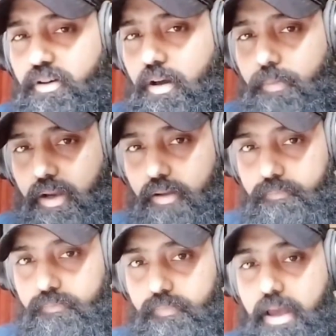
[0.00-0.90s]
coming up,
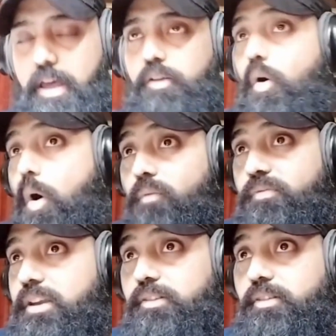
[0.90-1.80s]
and
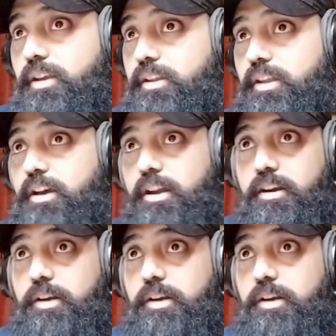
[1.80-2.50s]
obviously the current